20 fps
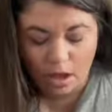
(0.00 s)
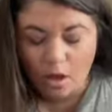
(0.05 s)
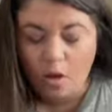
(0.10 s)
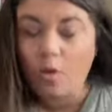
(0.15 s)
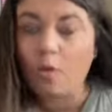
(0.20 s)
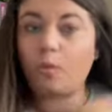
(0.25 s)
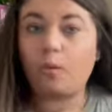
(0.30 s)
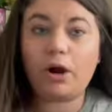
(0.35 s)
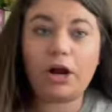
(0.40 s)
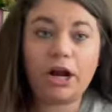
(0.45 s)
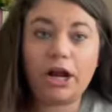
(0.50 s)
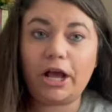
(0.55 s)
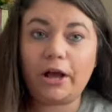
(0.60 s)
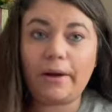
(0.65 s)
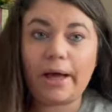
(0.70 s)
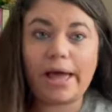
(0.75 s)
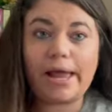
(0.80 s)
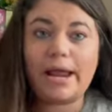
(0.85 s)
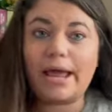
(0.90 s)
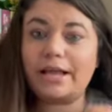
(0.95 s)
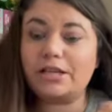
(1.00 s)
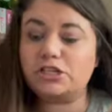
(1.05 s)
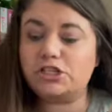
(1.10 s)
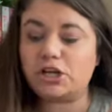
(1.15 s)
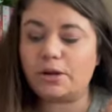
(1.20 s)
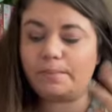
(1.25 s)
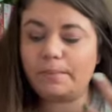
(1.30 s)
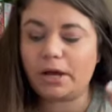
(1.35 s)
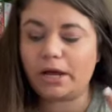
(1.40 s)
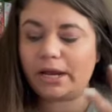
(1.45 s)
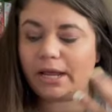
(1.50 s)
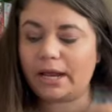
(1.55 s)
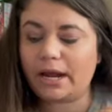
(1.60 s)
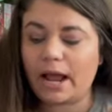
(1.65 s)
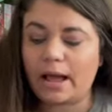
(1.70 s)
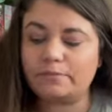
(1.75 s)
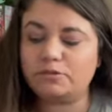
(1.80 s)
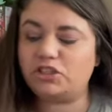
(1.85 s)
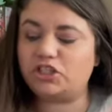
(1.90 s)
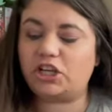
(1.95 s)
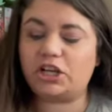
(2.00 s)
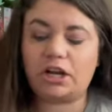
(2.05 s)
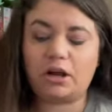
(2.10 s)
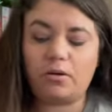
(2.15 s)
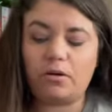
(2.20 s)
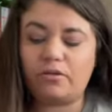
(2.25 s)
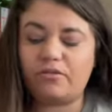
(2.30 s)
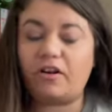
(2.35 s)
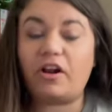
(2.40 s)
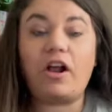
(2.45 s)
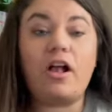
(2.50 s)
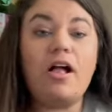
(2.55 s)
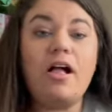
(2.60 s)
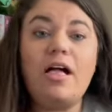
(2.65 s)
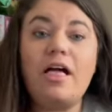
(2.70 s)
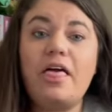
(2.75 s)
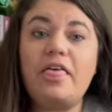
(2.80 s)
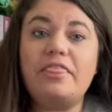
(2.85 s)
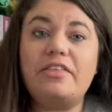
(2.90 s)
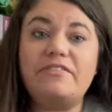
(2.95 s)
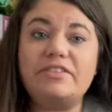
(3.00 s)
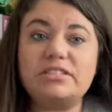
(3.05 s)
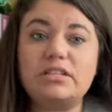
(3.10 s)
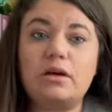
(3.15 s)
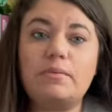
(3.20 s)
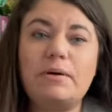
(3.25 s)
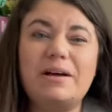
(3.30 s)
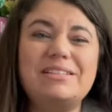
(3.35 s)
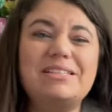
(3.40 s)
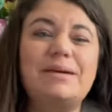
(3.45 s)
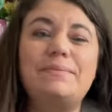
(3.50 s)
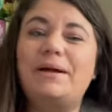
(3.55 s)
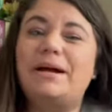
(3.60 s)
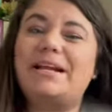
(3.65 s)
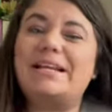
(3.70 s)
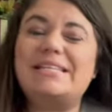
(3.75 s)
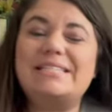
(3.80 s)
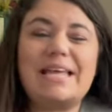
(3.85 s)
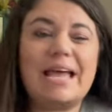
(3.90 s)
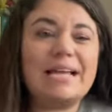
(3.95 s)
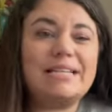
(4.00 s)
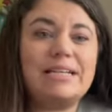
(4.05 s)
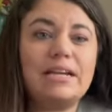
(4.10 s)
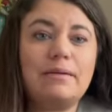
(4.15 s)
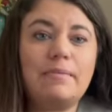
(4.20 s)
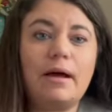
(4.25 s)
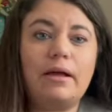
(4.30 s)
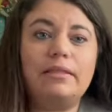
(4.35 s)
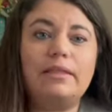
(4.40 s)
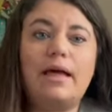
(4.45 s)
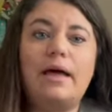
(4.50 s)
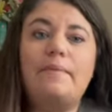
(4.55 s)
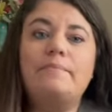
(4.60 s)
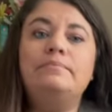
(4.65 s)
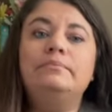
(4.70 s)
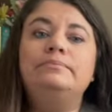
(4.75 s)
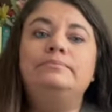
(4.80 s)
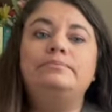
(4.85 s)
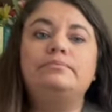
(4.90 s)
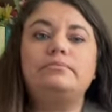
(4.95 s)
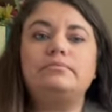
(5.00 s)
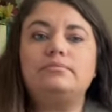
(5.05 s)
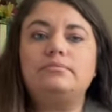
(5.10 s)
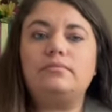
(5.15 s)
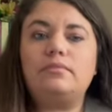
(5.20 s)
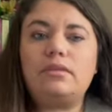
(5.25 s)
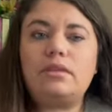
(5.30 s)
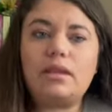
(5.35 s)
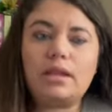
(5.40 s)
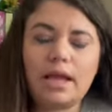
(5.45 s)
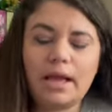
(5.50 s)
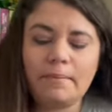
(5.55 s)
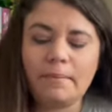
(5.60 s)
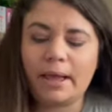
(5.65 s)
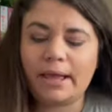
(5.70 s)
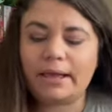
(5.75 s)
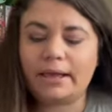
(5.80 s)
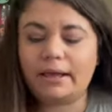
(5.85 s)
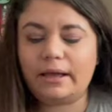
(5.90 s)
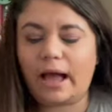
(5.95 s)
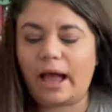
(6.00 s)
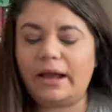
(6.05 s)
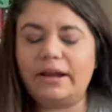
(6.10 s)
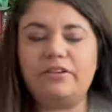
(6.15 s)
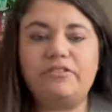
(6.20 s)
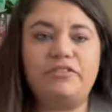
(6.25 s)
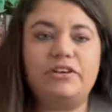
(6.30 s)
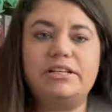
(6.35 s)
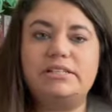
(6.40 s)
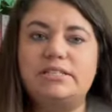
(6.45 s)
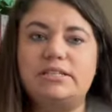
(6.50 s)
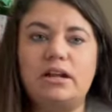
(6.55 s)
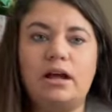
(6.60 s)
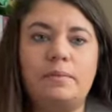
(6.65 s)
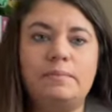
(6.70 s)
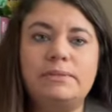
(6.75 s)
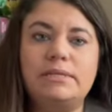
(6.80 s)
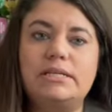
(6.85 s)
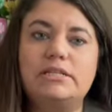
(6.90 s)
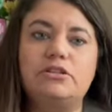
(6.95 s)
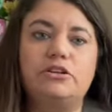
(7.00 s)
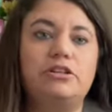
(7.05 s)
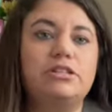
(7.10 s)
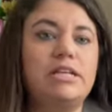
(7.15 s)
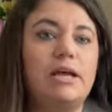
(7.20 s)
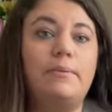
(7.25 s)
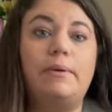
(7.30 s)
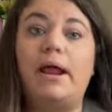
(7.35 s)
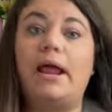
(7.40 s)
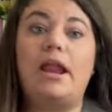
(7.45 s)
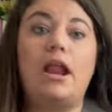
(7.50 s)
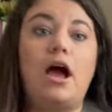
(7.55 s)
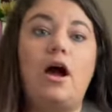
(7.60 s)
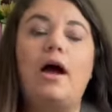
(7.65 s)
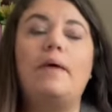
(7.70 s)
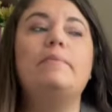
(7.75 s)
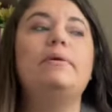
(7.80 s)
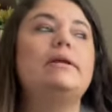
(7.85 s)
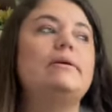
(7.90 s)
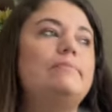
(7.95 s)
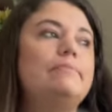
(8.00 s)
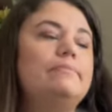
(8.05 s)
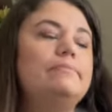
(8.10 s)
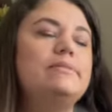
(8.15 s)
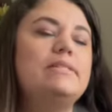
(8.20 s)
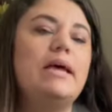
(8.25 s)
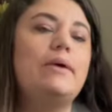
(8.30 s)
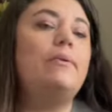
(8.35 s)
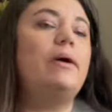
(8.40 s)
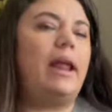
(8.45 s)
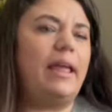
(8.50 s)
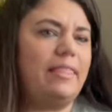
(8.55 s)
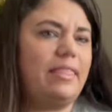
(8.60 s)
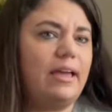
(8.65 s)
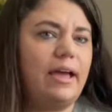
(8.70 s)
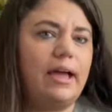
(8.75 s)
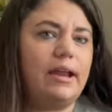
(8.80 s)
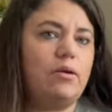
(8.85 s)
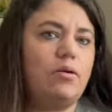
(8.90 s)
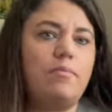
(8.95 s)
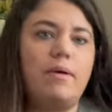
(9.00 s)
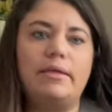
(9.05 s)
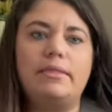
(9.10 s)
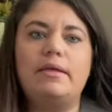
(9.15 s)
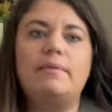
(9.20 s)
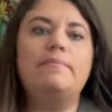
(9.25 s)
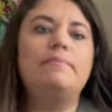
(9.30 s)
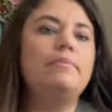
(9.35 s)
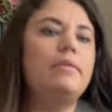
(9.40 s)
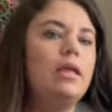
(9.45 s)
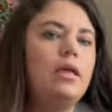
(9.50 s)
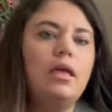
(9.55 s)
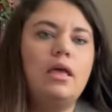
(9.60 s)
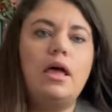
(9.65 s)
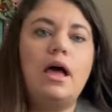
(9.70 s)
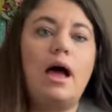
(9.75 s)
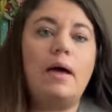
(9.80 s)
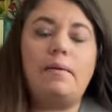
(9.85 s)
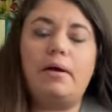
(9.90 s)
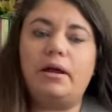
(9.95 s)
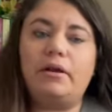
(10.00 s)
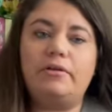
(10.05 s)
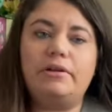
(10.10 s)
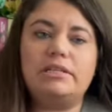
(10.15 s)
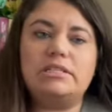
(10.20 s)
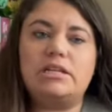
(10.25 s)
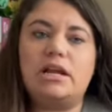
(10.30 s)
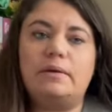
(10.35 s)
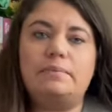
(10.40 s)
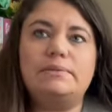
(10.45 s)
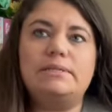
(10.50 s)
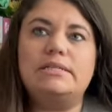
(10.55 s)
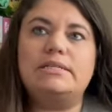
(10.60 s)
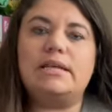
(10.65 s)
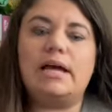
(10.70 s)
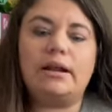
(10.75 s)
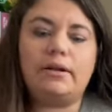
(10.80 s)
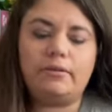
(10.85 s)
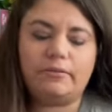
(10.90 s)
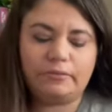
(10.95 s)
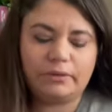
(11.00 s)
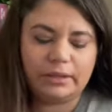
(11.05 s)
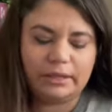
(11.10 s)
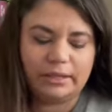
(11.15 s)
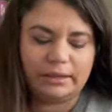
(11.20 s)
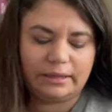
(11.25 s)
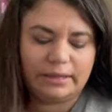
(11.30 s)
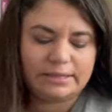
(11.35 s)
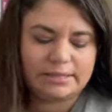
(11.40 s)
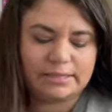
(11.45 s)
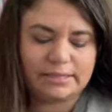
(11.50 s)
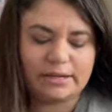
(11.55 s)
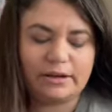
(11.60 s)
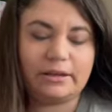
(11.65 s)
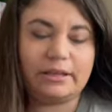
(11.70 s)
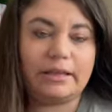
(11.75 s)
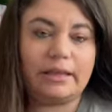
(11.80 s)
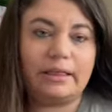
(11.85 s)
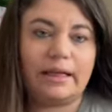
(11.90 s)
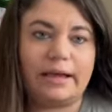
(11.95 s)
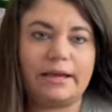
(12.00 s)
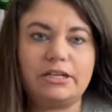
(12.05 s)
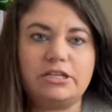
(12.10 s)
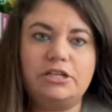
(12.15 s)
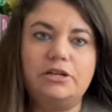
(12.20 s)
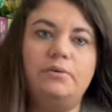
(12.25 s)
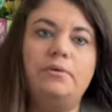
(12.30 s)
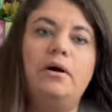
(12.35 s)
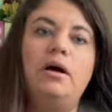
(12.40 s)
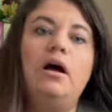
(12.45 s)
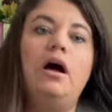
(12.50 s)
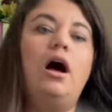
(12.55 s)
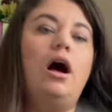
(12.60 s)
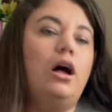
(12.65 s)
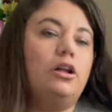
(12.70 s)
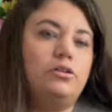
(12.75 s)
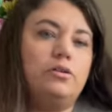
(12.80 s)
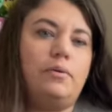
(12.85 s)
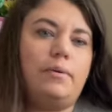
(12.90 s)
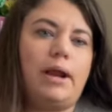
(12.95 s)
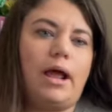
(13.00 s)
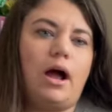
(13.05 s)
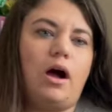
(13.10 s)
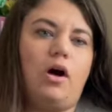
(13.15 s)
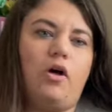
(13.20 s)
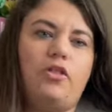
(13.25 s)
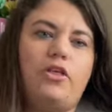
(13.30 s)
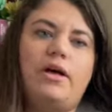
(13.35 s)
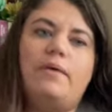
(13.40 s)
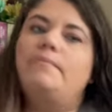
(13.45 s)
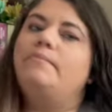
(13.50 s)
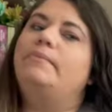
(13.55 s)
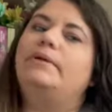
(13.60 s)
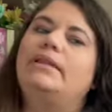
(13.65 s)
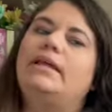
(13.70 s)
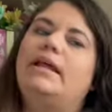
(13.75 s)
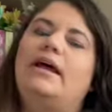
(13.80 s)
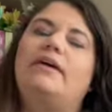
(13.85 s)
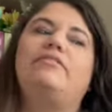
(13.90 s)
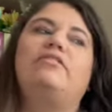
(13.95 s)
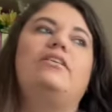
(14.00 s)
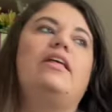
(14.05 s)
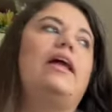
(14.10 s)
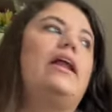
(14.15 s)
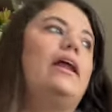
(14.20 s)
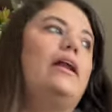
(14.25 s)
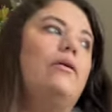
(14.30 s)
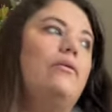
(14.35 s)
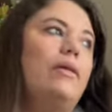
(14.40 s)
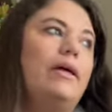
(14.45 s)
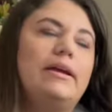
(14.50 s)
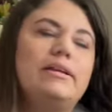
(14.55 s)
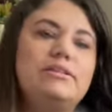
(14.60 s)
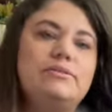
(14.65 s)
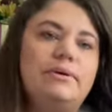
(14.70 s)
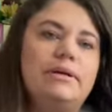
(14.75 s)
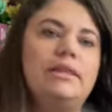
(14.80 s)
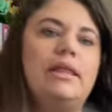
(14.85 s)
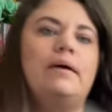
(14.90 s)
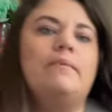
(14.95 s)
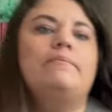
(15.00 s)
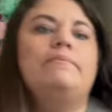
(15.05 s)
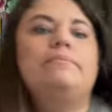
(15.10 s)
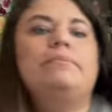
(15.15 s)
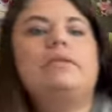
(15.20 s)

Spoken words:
We're gonna go ahead and jump on in. I'm just gonna go over the physical books. I'm not gonna say a ton about them. I might kind of read synopses or say what I know. I'm gonna say what I think I know about them. I'm not gonna read synopses. I don't really necessarily like to. I'll do it when I haul them, but then after that, I don't like to read them.